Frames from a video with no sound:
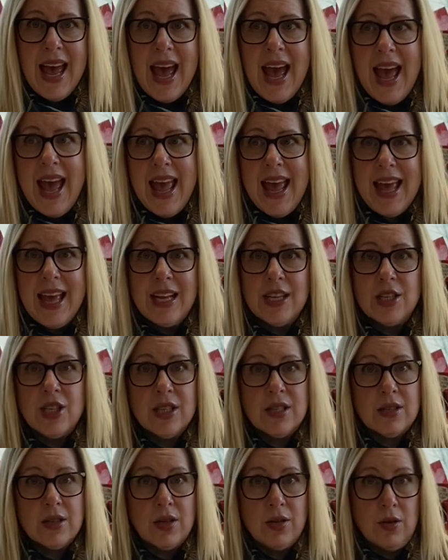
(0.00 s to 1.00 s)
and
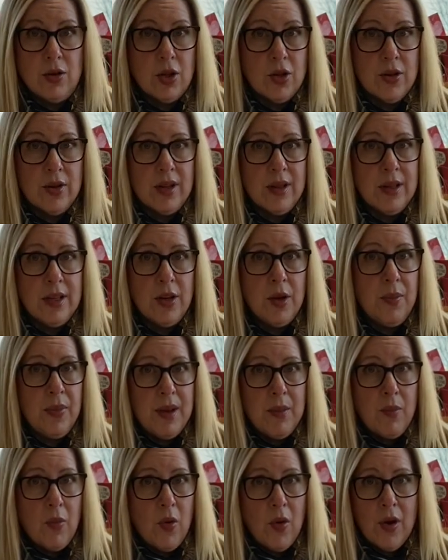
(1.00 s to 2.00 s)
just to learn a little bit
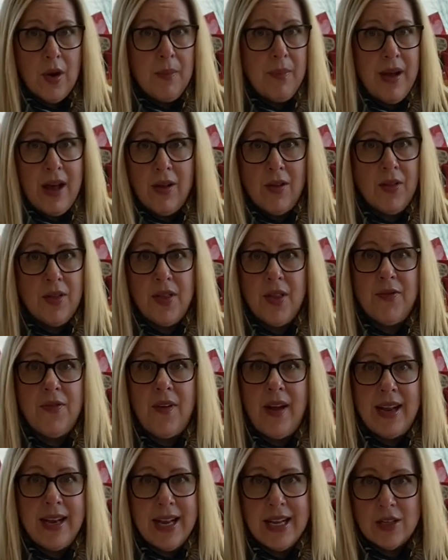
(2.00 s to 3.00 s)
more about the
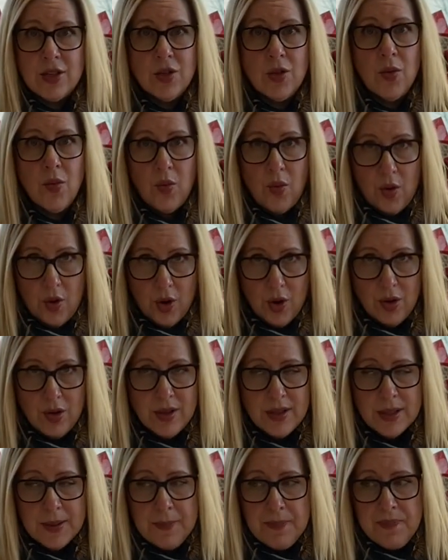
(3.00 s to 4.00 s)
financial world.